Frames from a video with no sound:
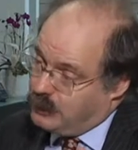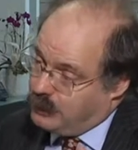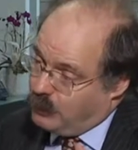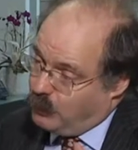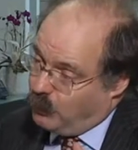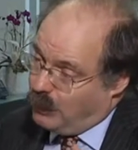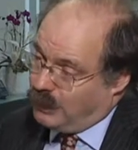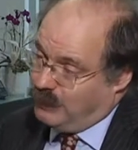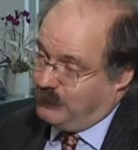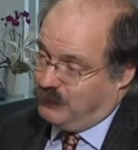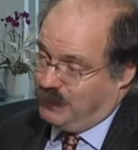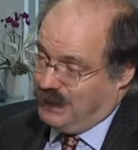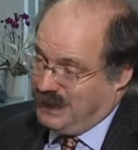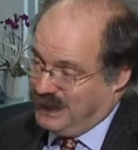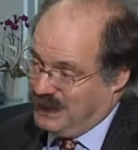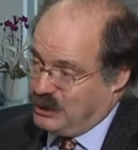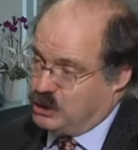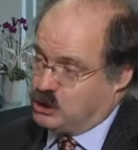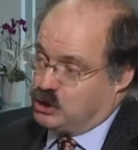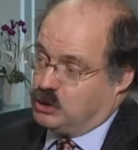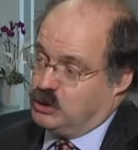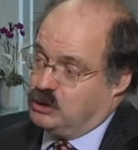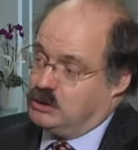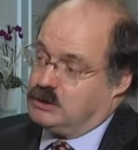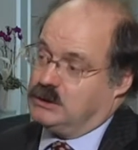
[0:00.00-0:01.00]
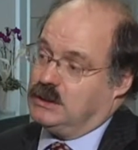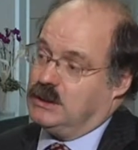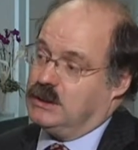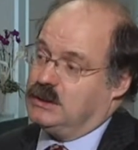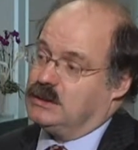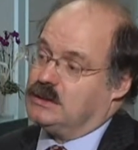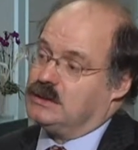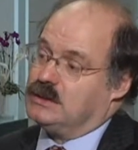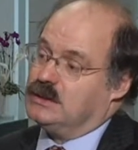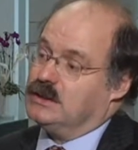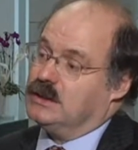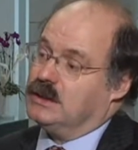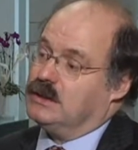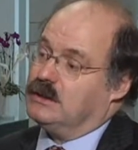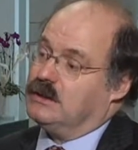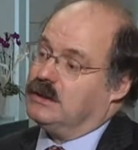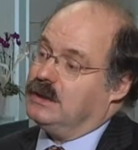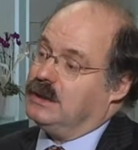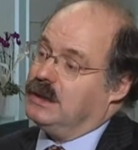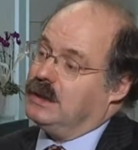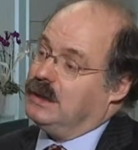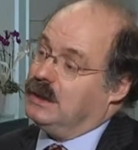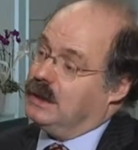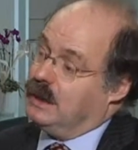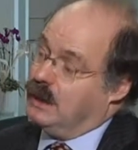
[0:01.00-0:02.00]
One of the issues is that
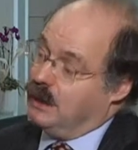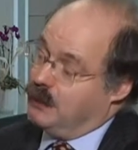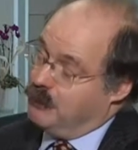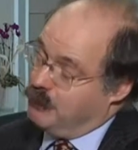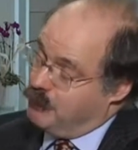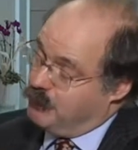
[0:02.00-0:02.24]
the